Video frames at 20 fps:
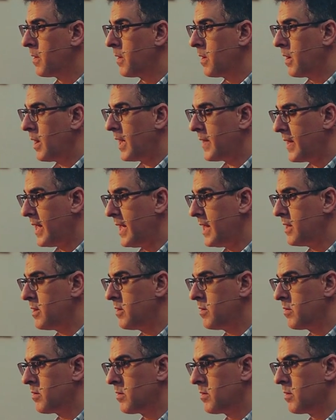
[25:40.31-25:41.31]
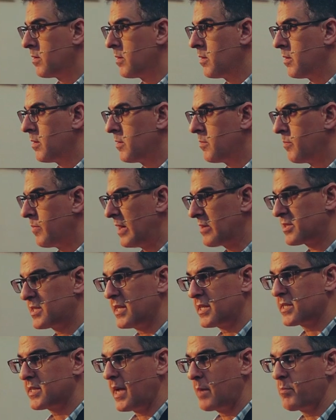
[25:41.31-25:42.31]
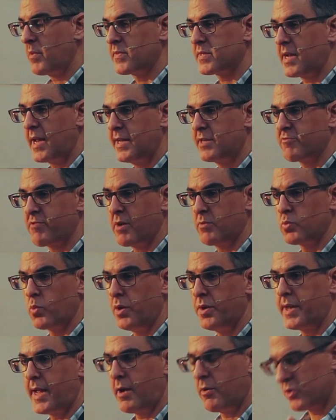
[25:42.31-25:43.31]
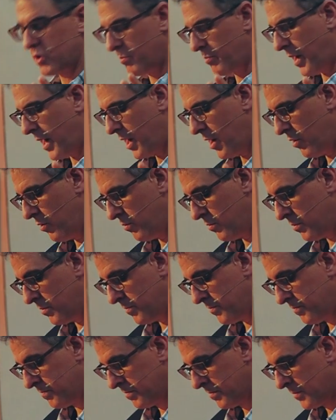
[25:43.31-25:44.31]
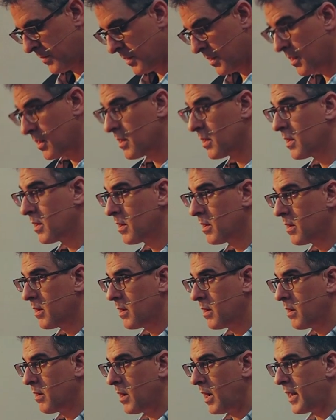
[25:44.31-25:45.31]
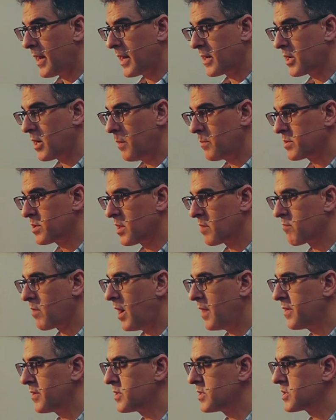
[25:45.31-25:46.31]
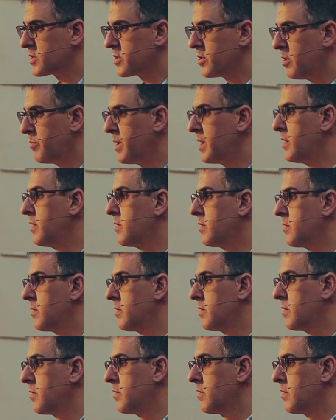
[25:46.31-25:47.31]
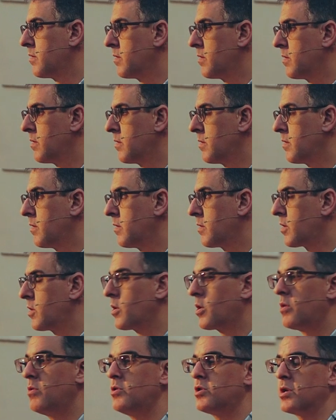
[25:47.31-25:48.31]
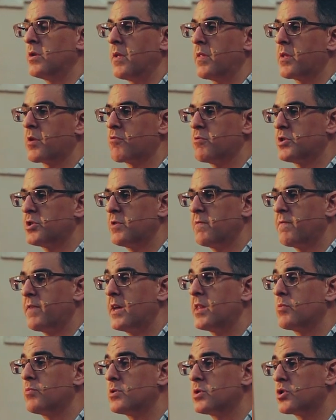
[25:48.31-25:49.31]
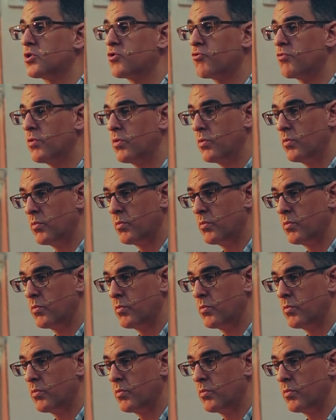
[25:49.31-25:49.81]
And then about 6, 9 months later, one day I was on my own, and I'd come to the rather disturbing conclusion that the Christian faith was true.